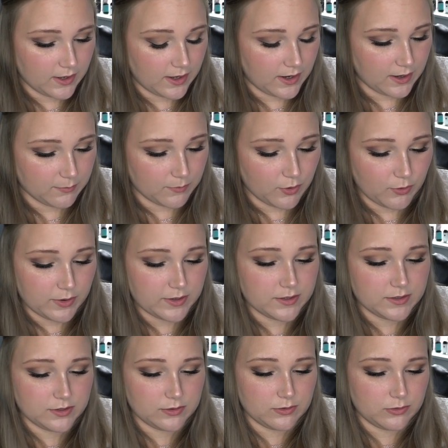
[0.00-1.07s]
and I'm going
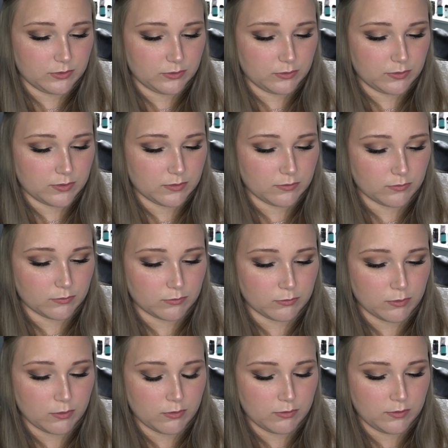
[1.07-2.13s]
to
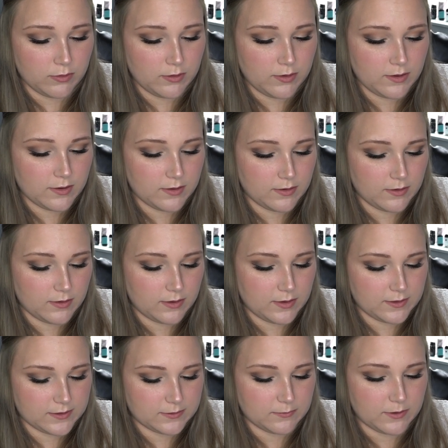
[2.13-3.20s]
roll
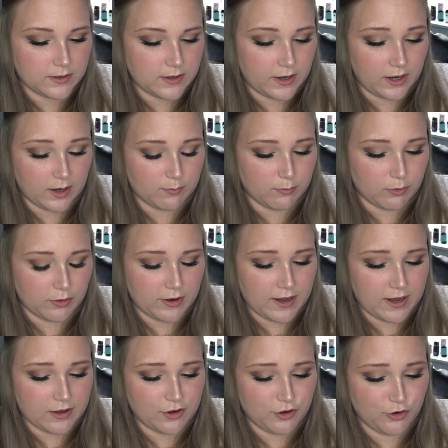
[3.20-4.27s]
this one. I got a
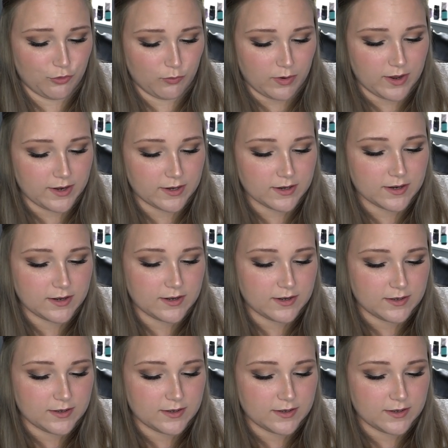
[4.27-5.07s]
brand new one.